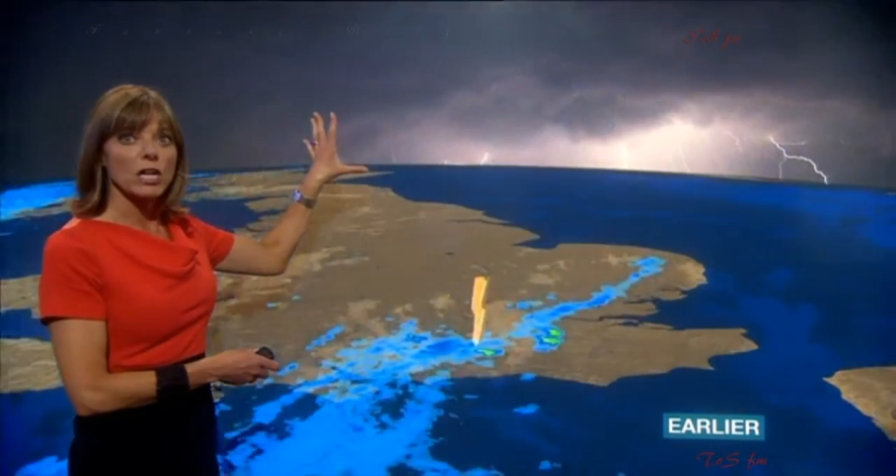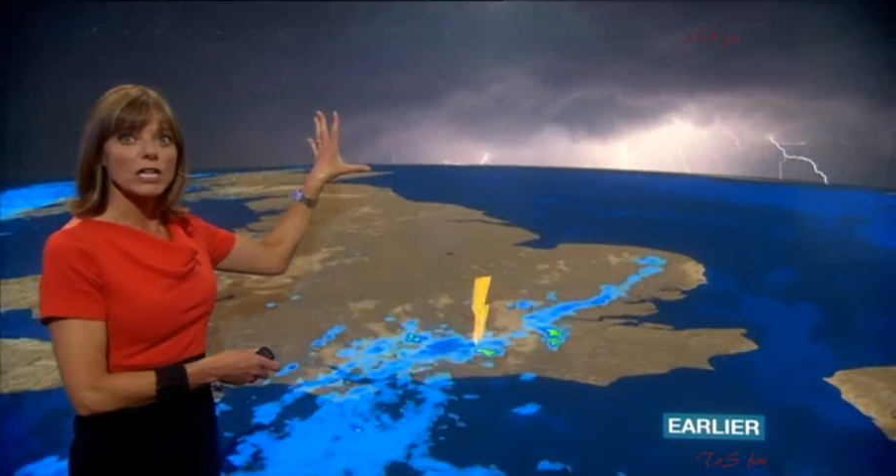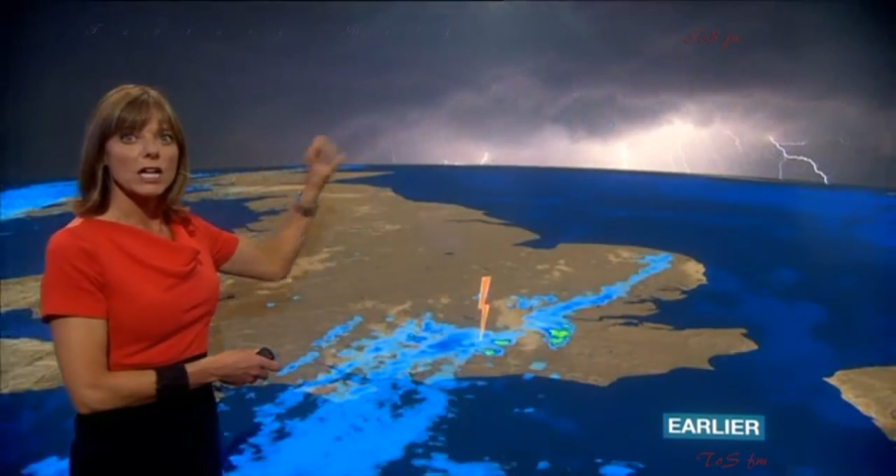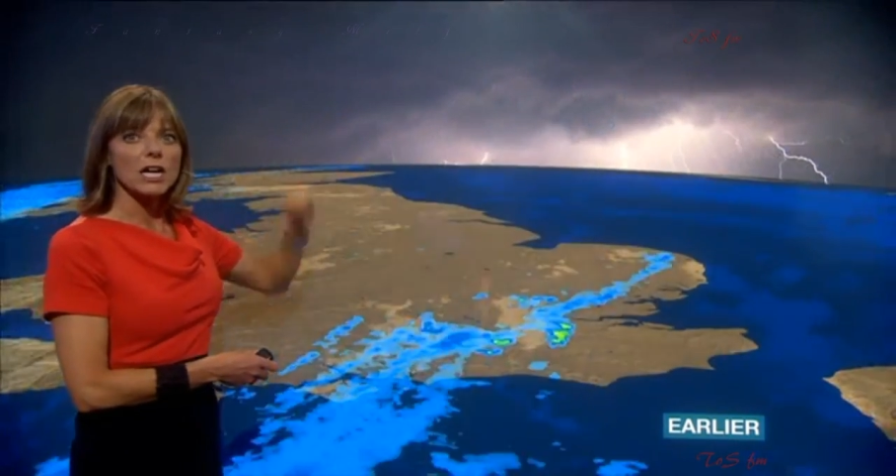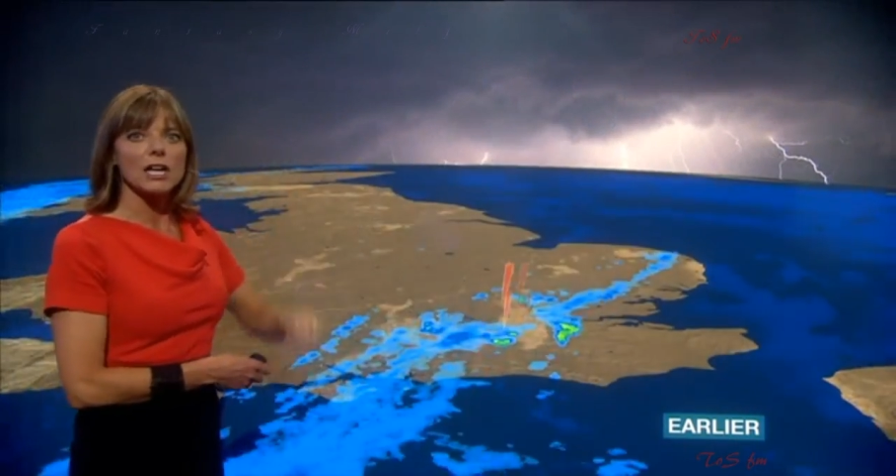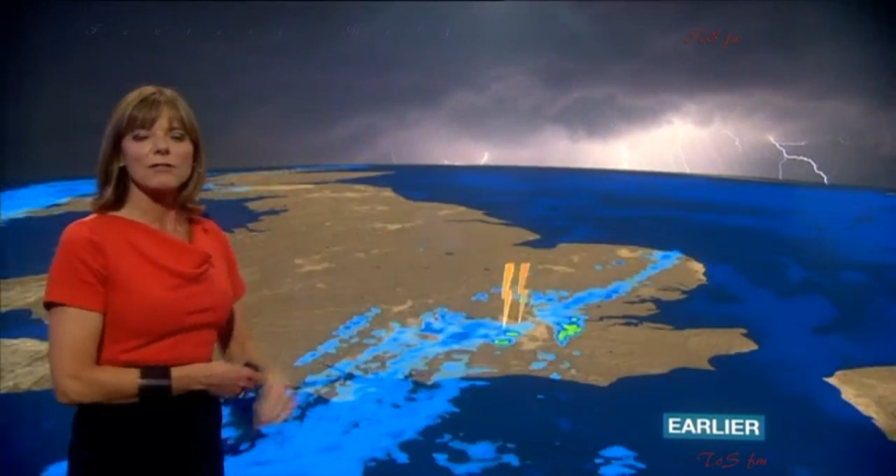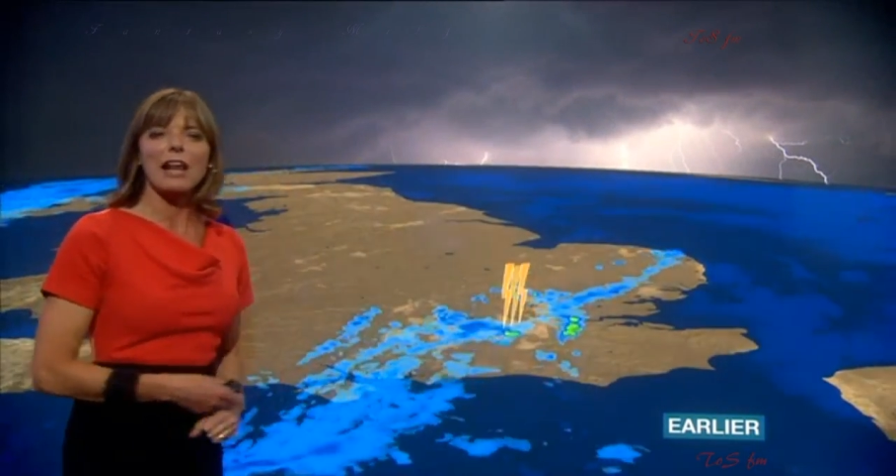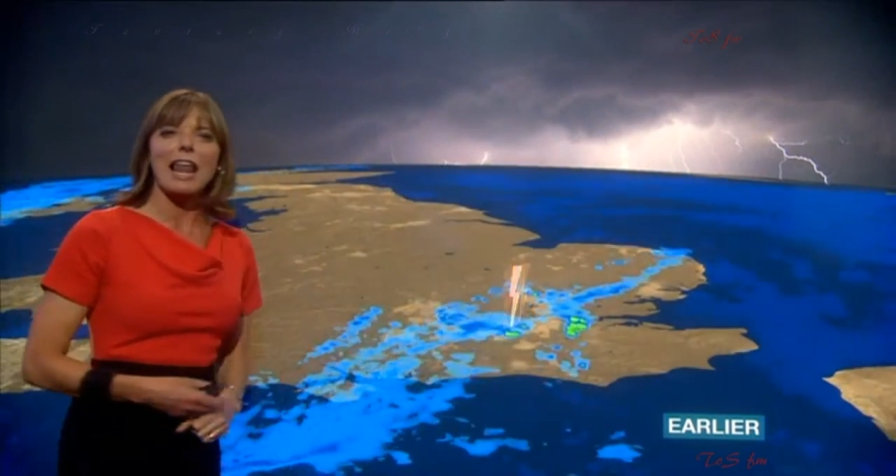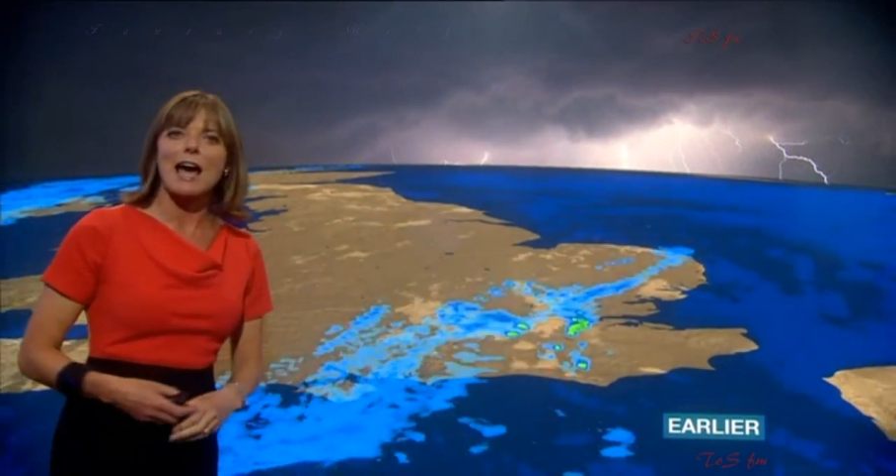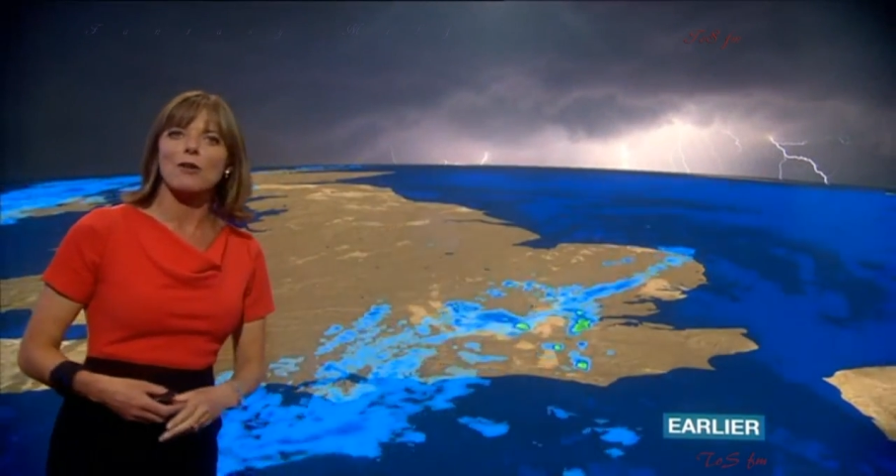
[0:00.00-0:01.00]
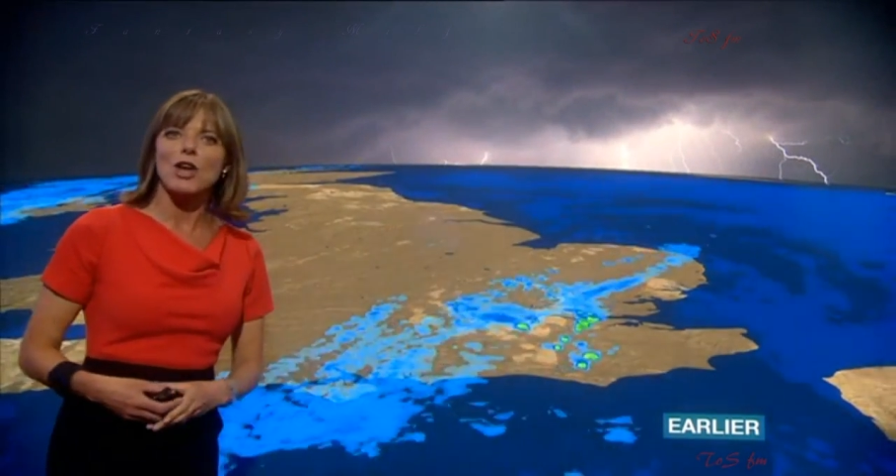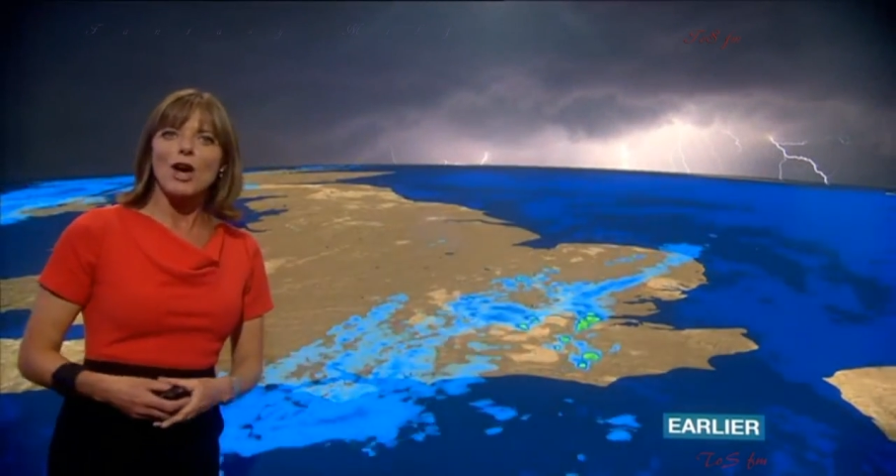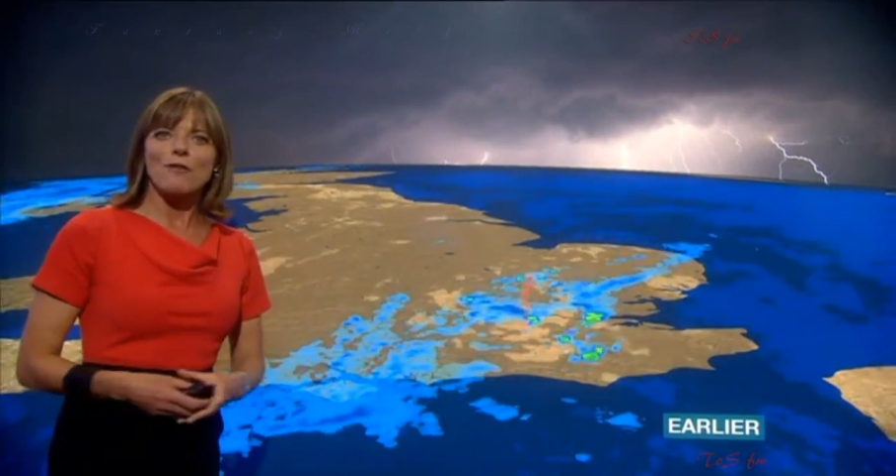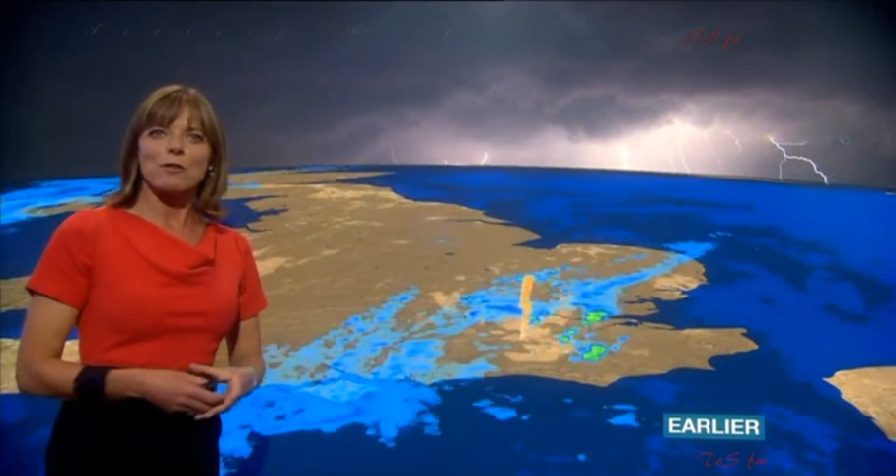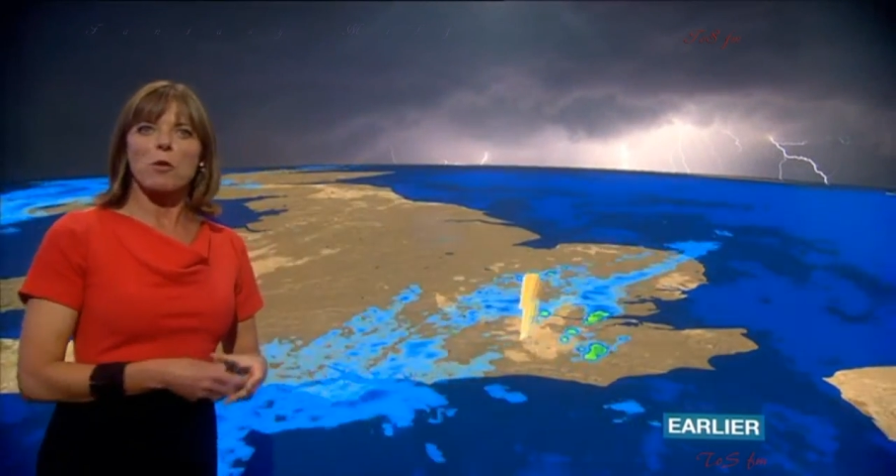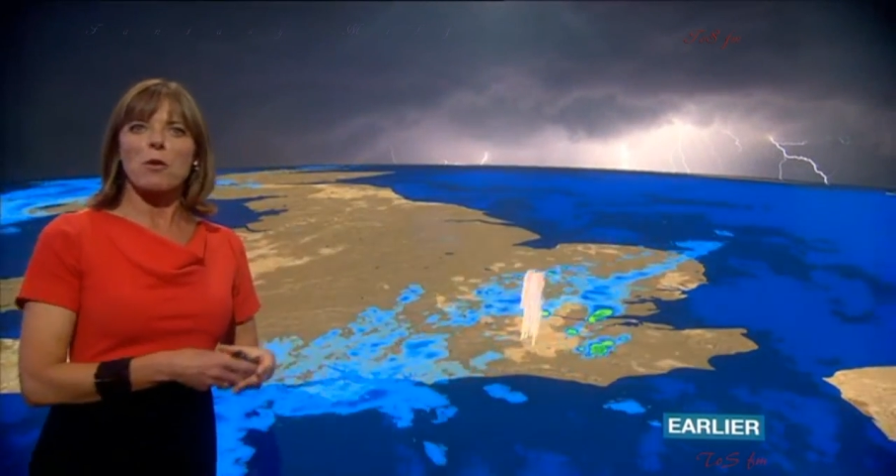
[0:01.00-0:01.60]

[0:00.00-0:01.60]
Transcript: a curl of cloud from a